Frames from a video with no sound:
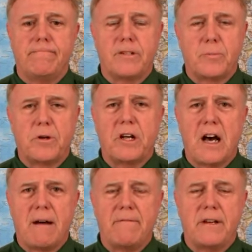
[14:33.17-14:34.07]
It's pretty
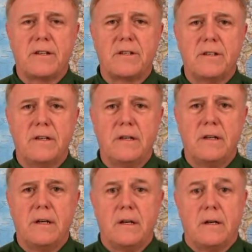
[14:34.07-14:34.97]
obvious.
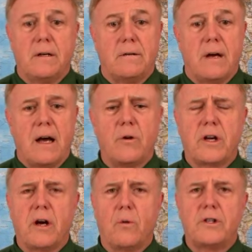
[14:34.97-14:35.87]
I
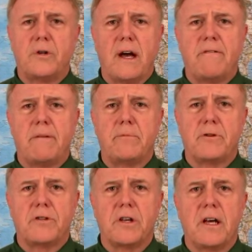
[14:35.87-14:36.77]
don't care what you have up
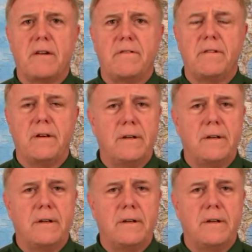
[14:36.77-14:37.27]
your sleeve.